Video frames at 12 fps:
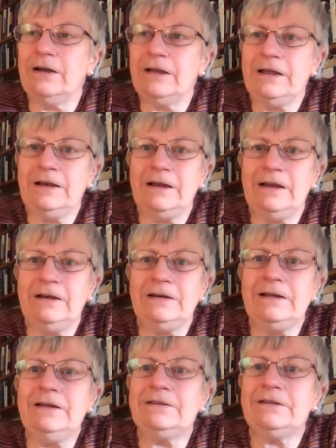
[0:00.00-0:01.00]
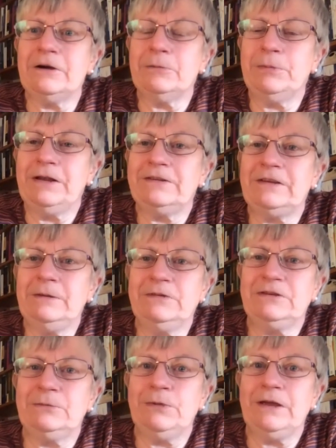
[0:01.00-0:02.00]
in detail, but it
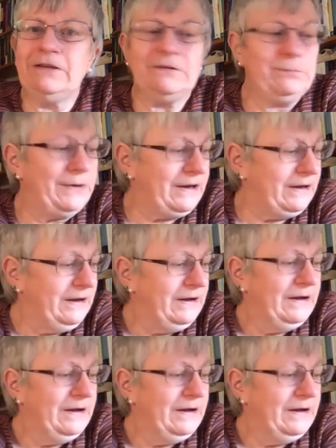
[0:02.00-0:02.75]
seems to me to be